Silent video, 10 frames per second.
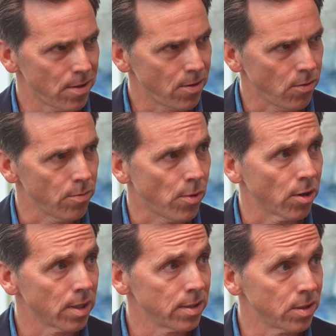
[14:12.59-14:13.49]
the whole
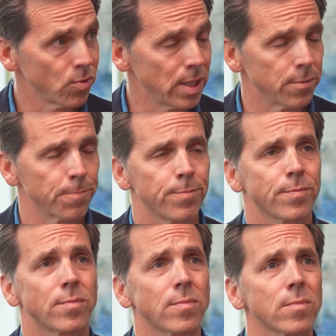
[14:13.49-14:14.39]
market in Sweden.
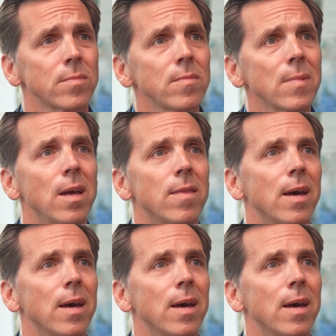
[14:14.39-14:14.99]
And